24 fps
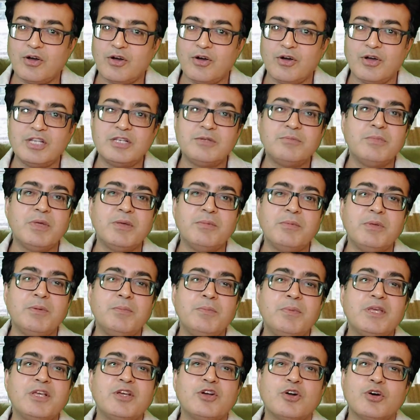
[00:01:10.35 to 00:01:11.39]
or it may be
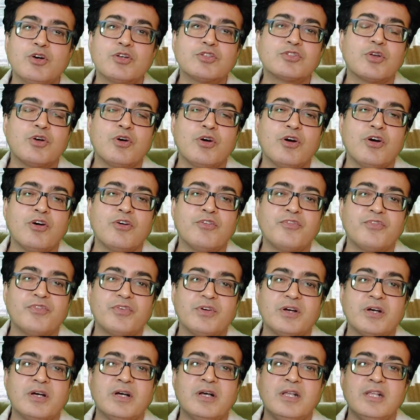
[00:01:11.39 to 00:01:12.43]
because of
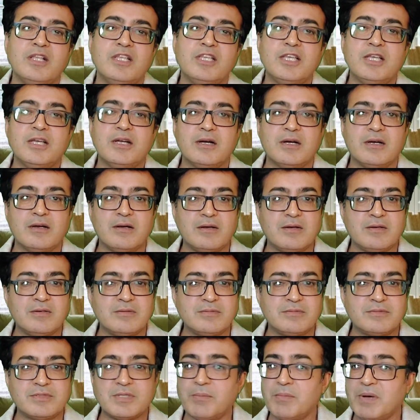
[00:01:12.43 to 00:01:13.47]

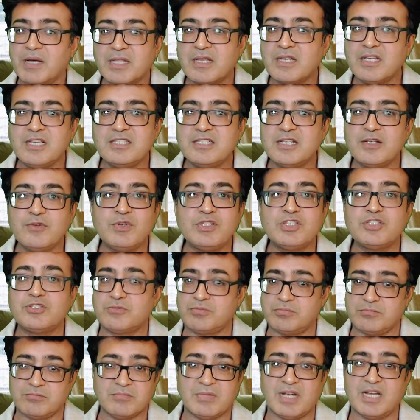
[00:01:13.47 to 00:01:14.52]
some other reason
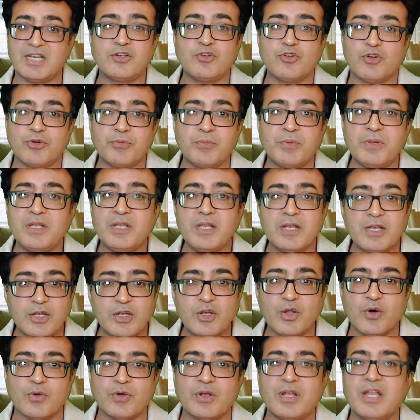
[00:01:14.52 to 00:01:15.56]
which might not be
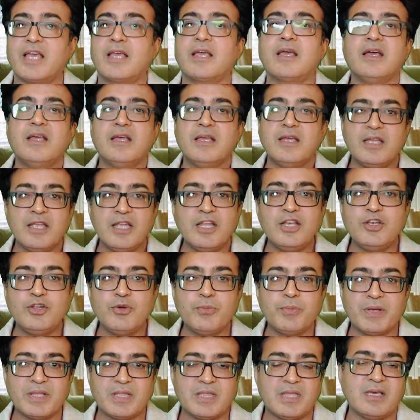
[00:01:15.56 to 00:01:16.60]
known, like
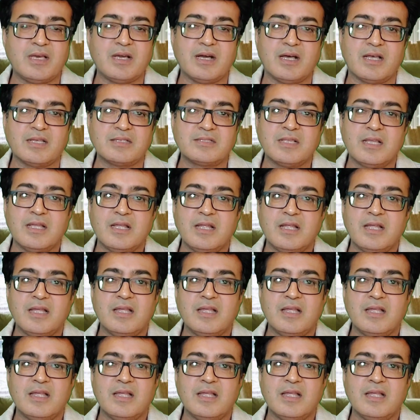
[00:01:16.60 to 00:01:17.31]
idiopathic cause,